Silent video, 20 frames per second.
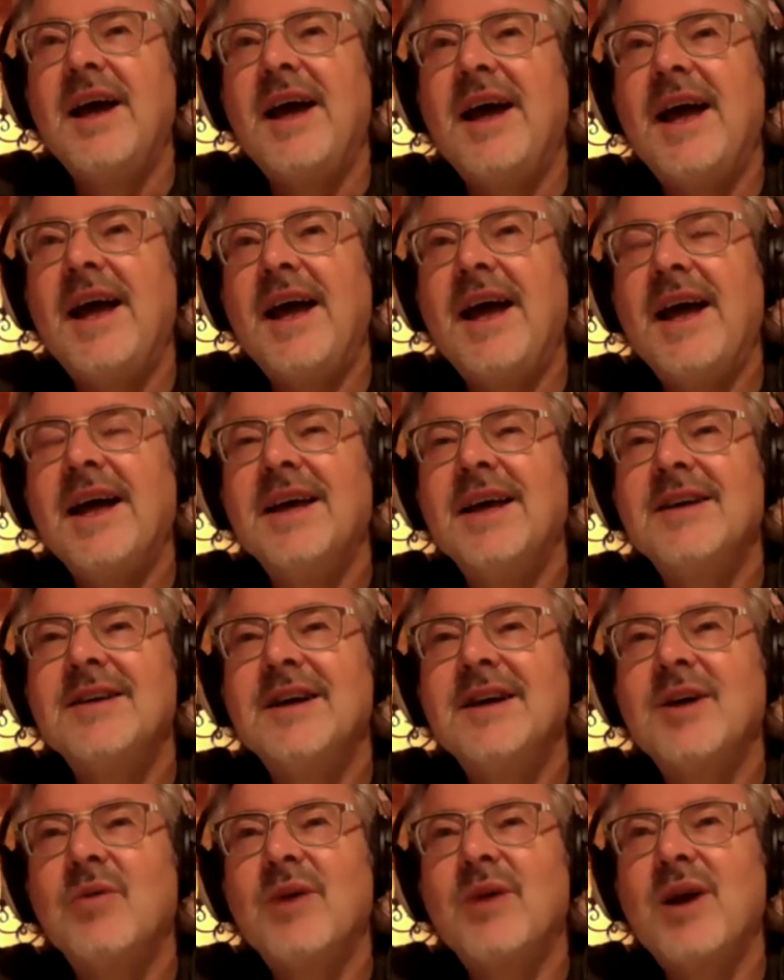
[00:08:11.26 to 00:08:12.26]
and
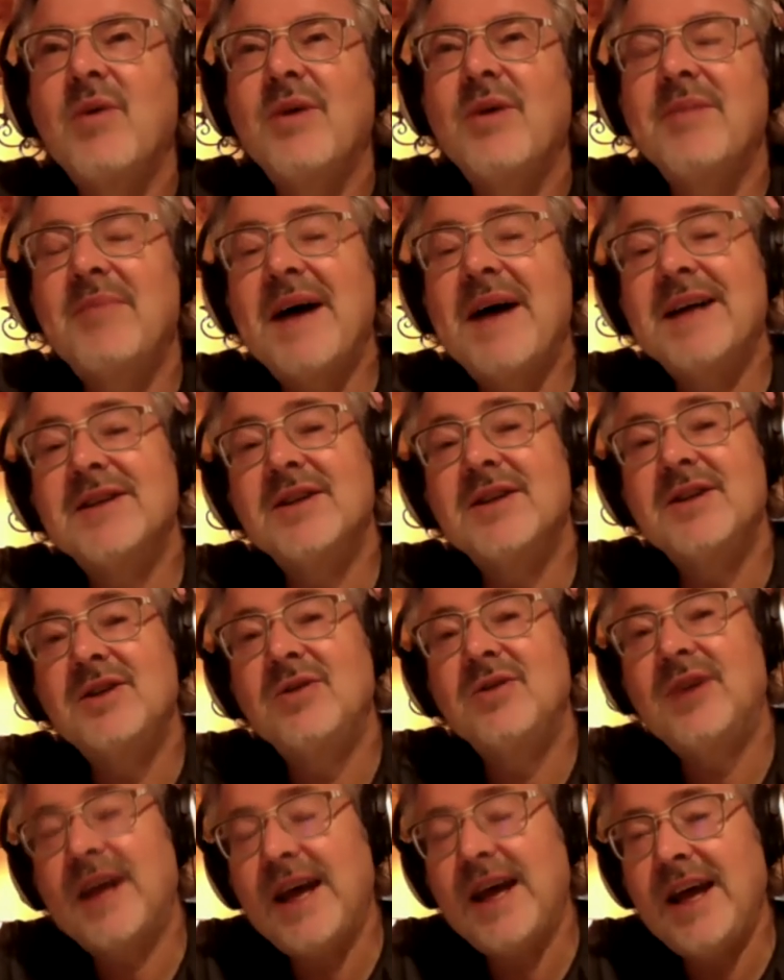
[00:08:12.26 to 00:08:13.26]
when I went back to the
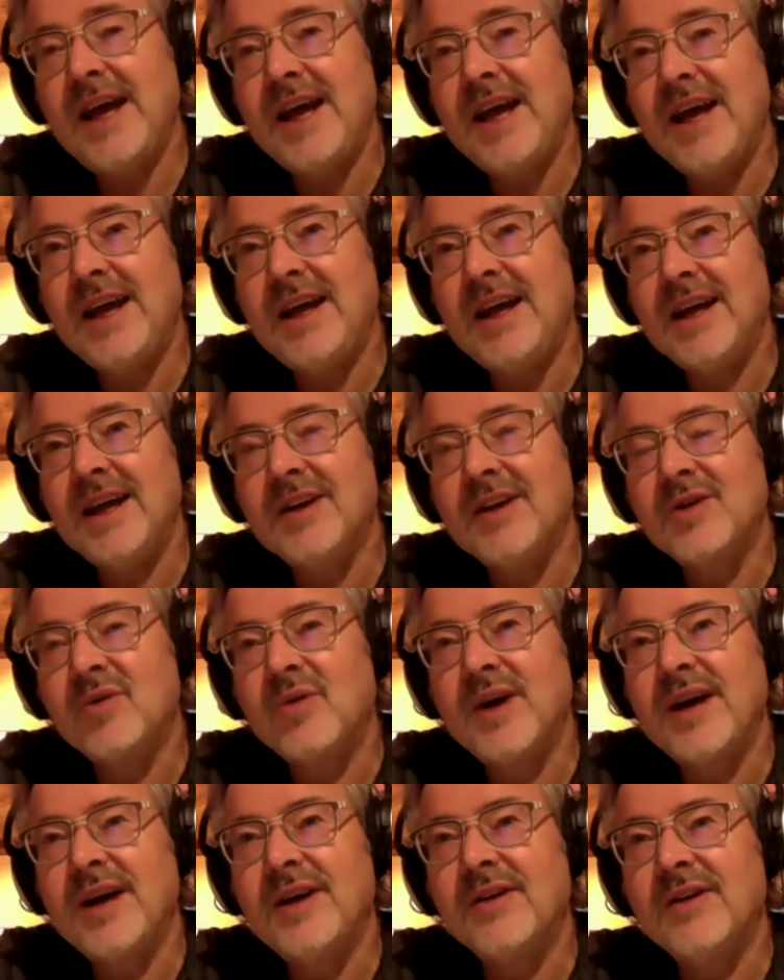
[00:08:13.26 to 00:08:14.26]
UK into
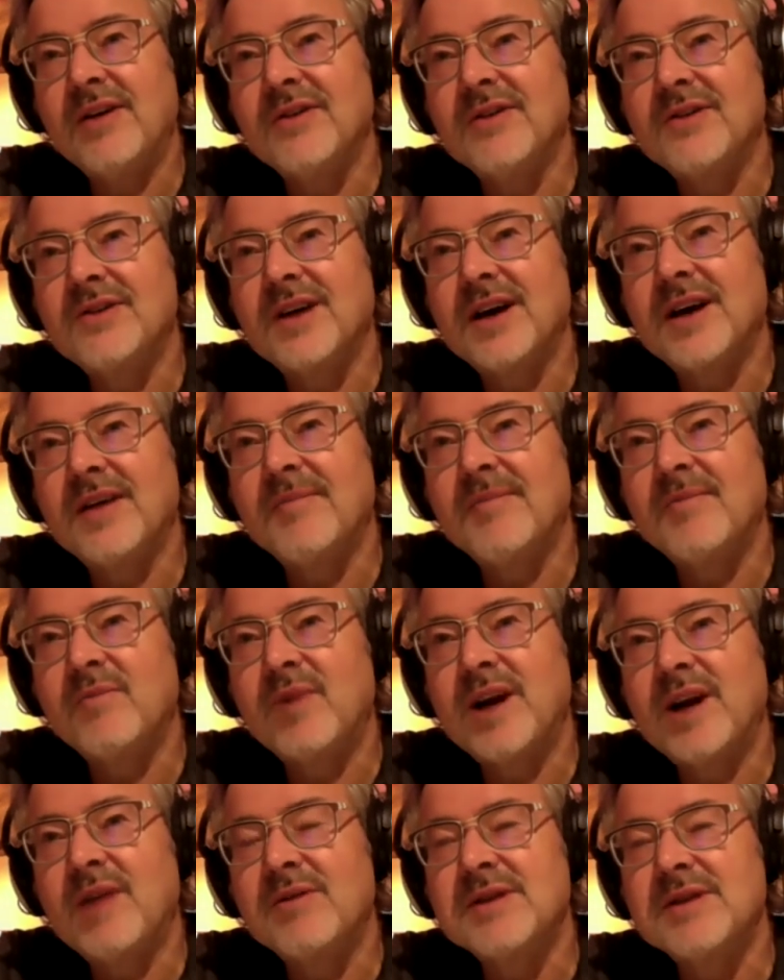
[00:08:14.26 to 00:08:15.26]
Wales,
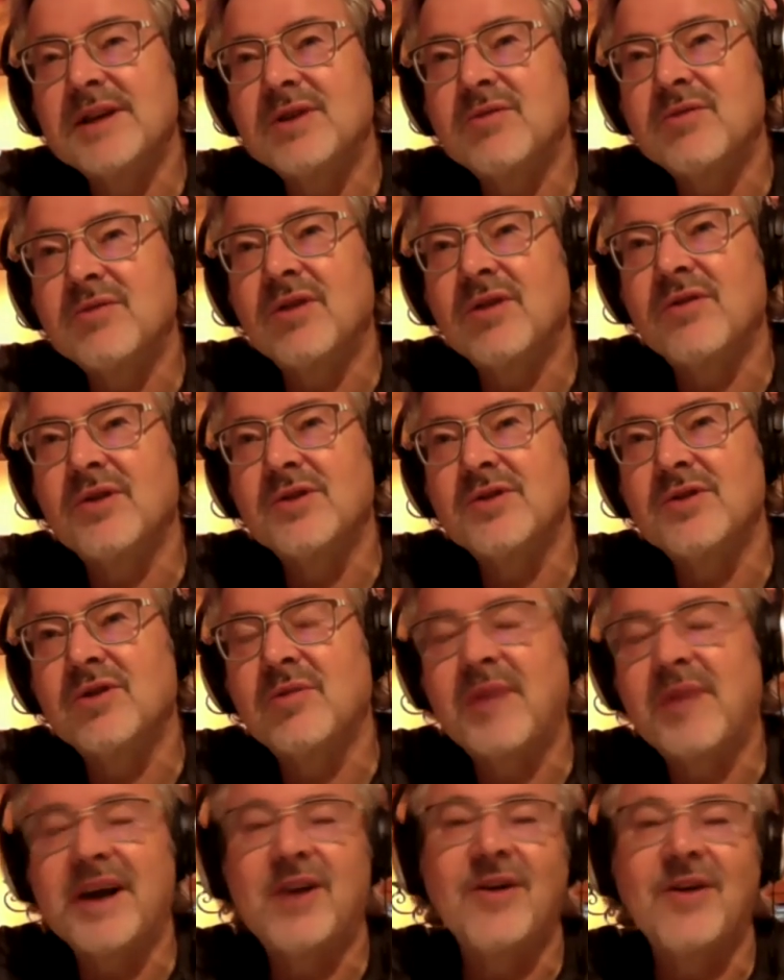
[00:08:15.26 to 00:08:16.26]
when I was like 12 years
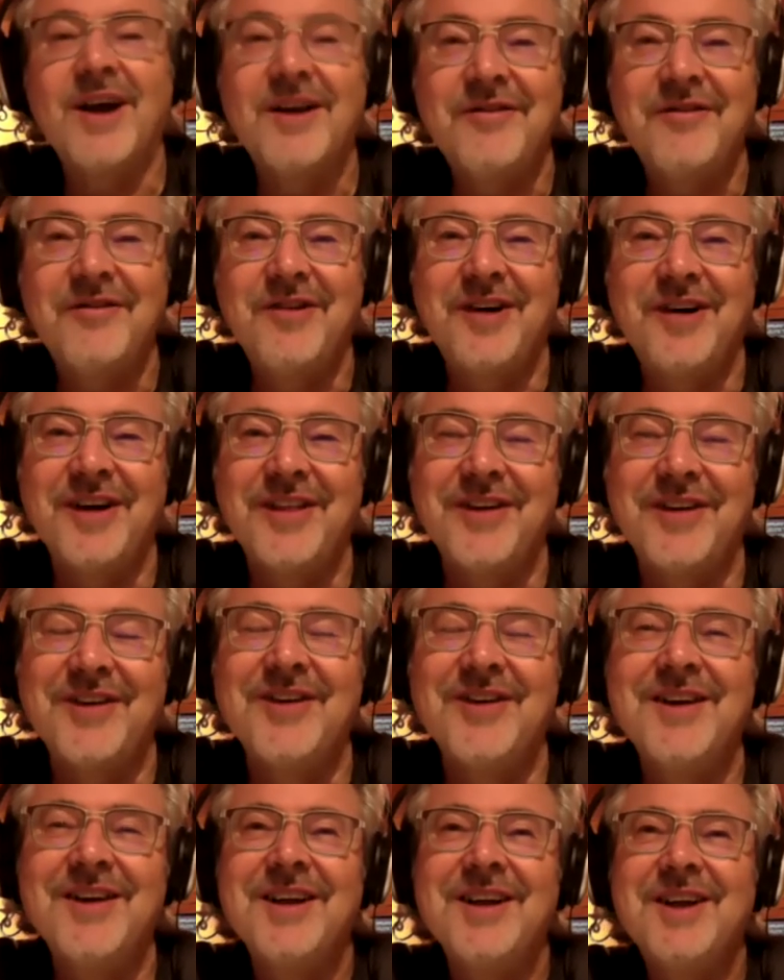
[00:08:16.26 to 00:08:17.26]
old, my
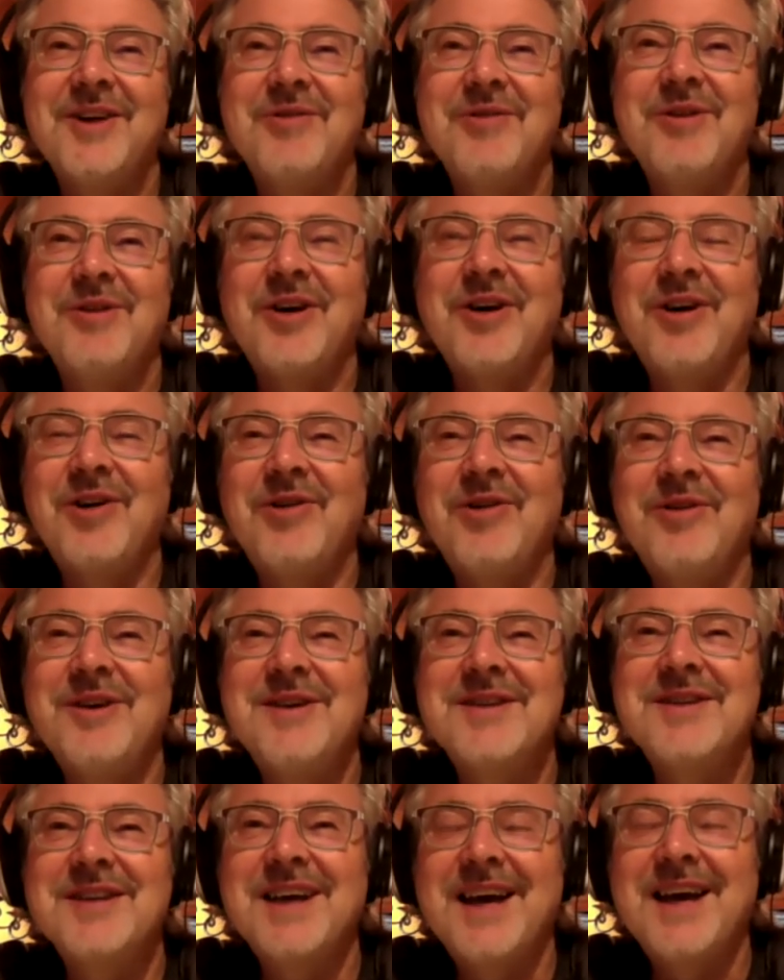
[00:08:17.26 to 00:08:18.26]
grandfather would
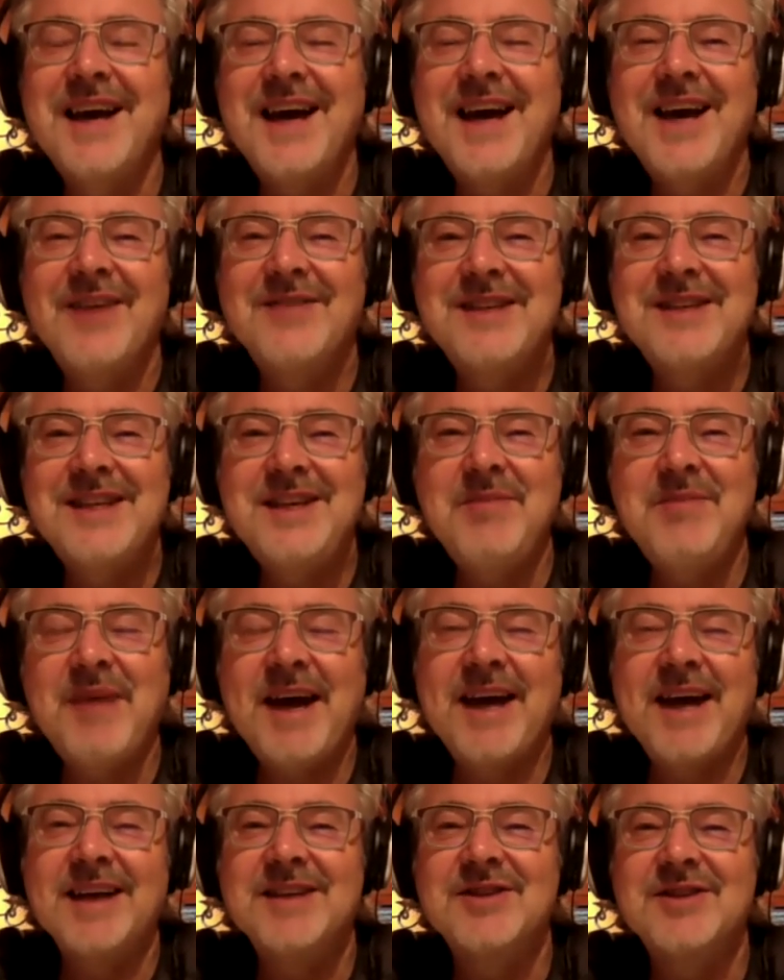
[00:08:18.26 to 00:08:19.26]
always have tea
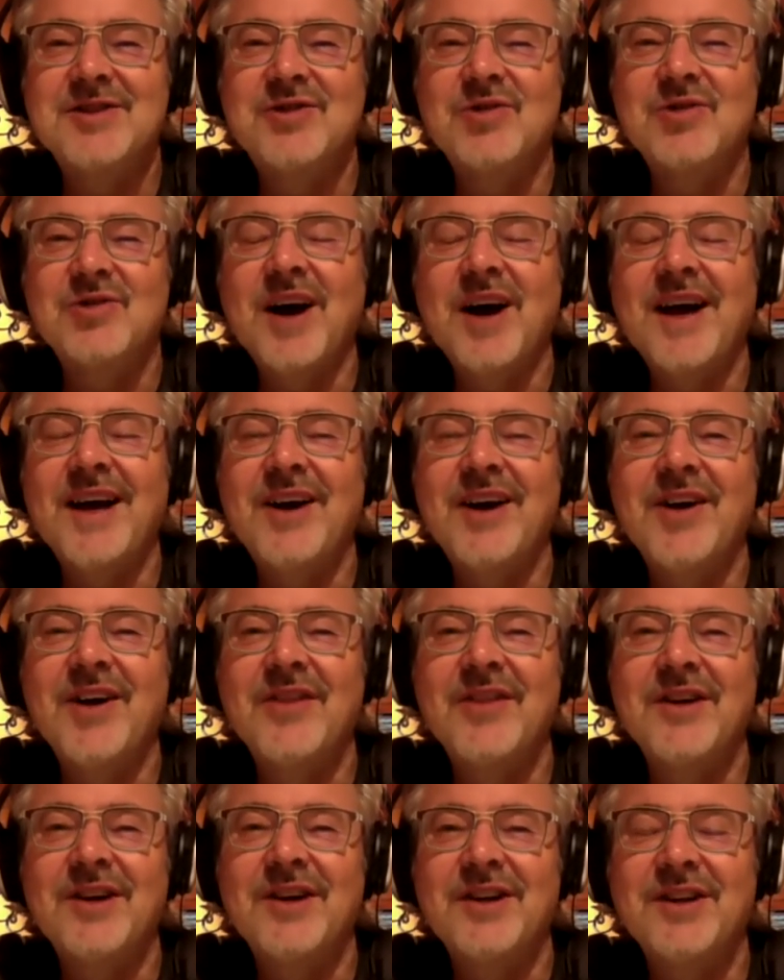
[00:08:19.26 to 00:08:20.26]
bags drying on
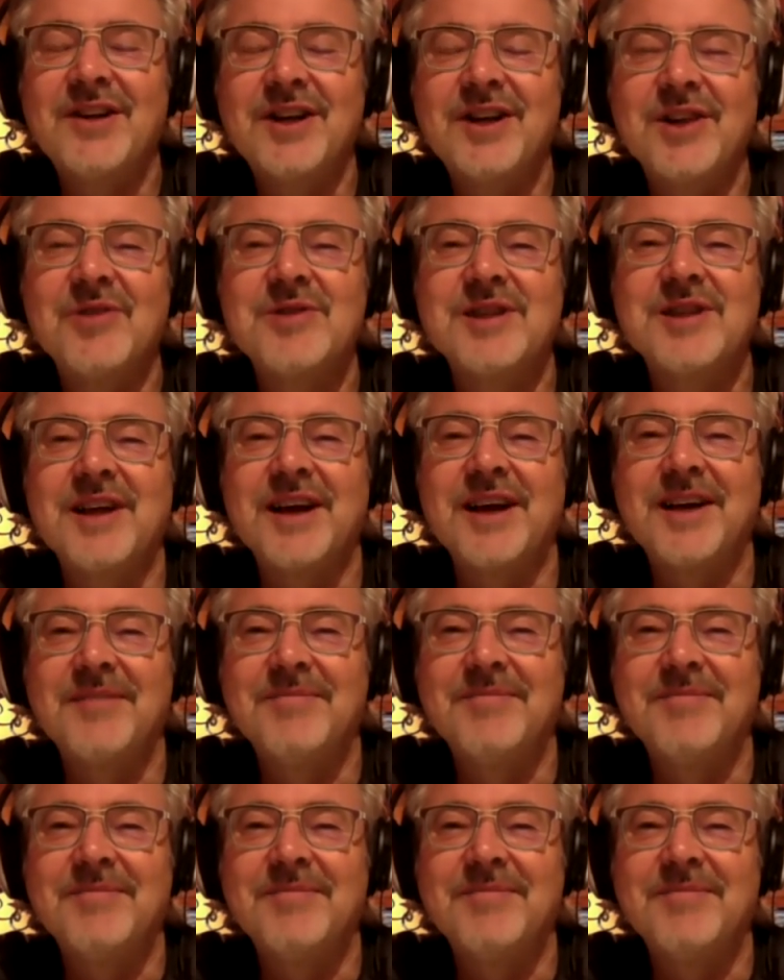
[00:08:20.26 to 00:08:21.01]
the clothesline.